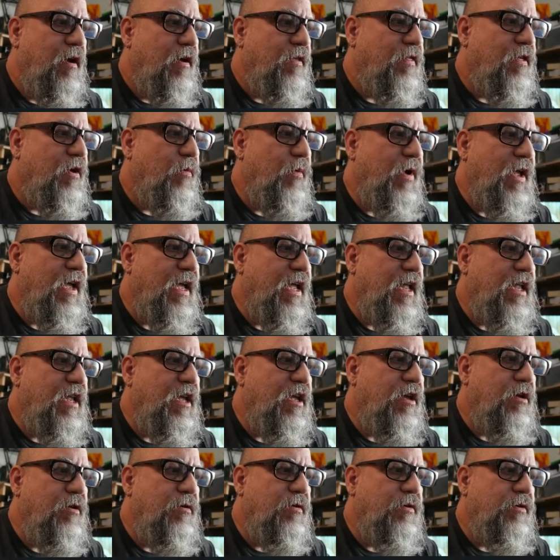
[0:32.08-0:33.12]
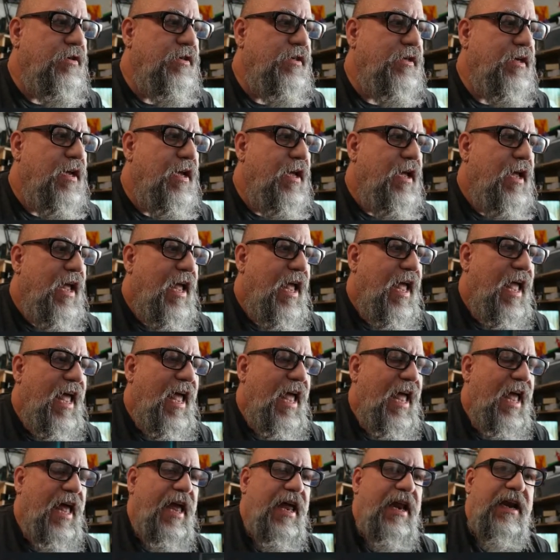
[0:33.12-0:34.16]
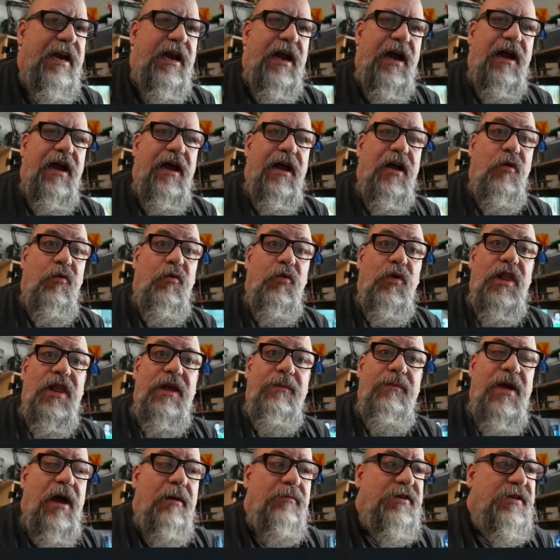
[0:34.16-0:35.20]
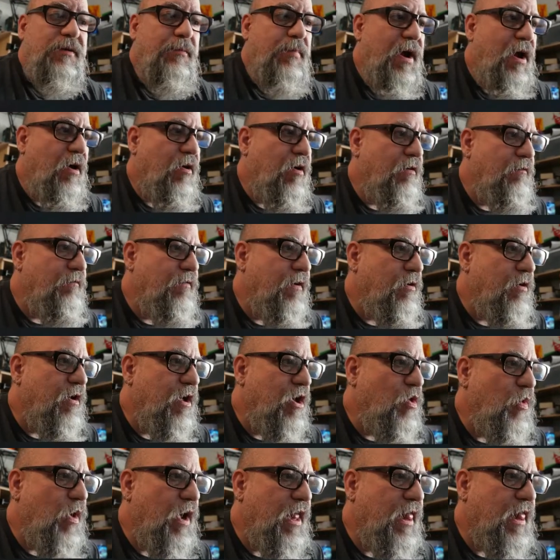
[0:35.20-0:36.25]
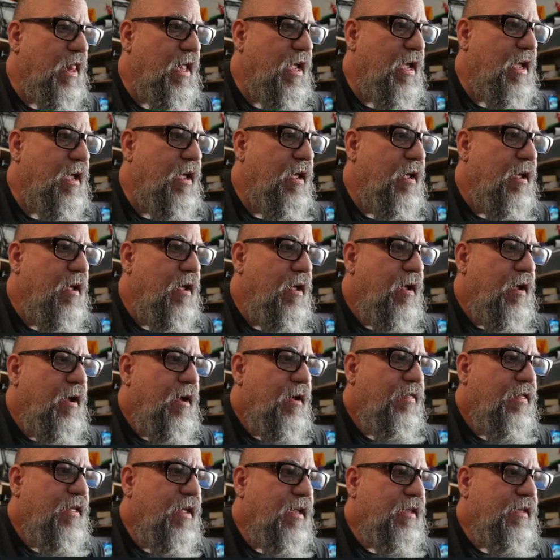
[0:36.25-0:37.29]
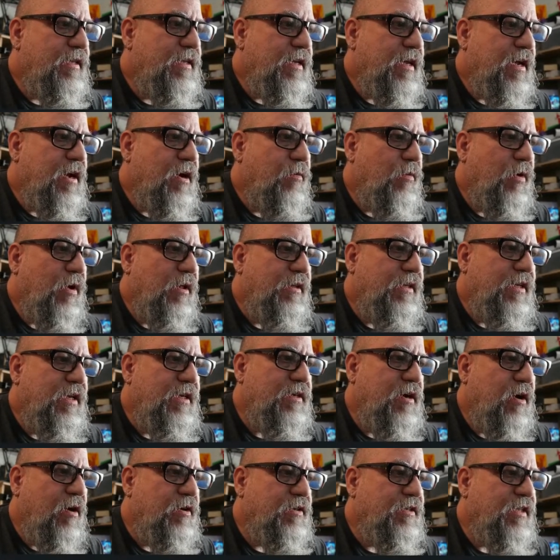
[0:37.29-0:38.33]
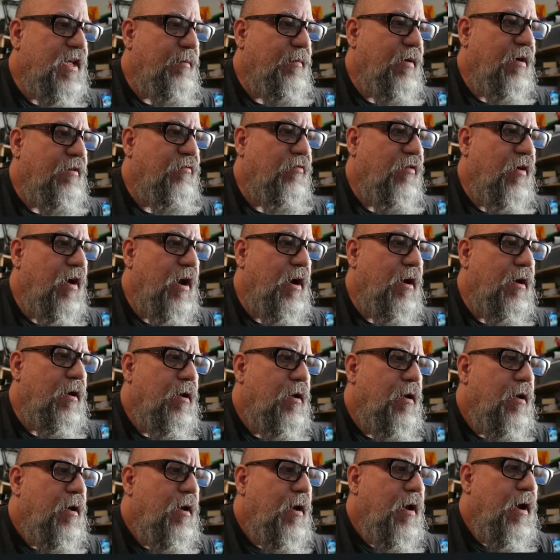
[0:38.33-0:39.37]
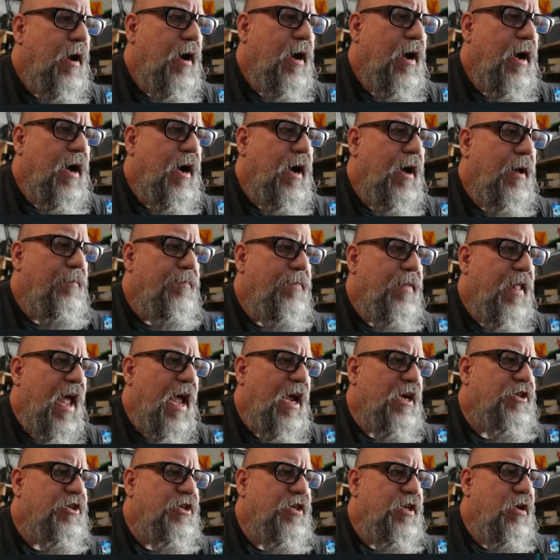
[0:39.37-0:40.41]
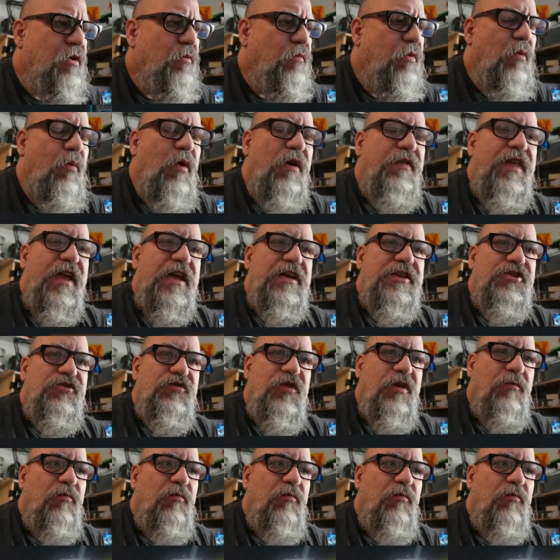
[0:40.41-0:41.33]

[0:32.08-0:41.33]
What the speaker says: that we can use. And it really becomes apparent very quickly that, well, discard is not my friend. Actually, we want that Strict